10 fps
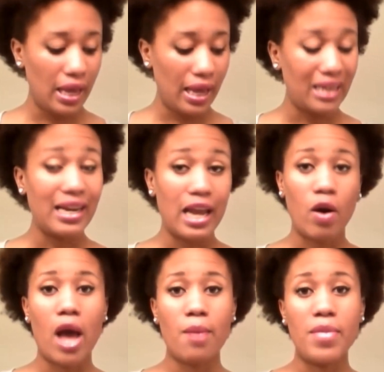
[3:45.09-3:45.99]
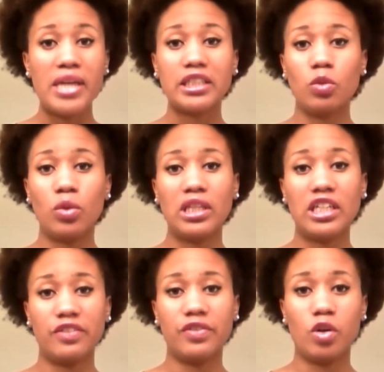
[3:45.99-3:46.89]
And now I mix it with a
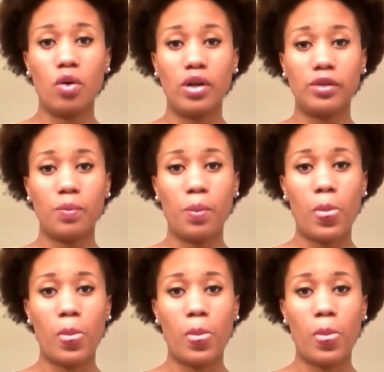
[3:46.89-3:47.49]
different oil.